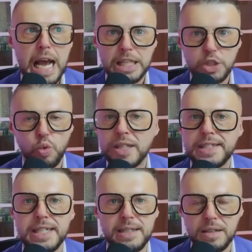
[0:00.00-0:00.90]

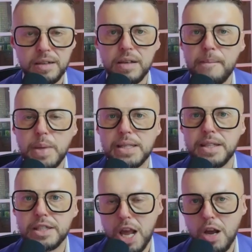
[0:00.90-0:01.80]
twenty
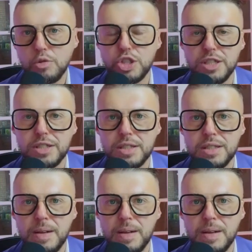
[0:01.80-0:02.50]
business coaches.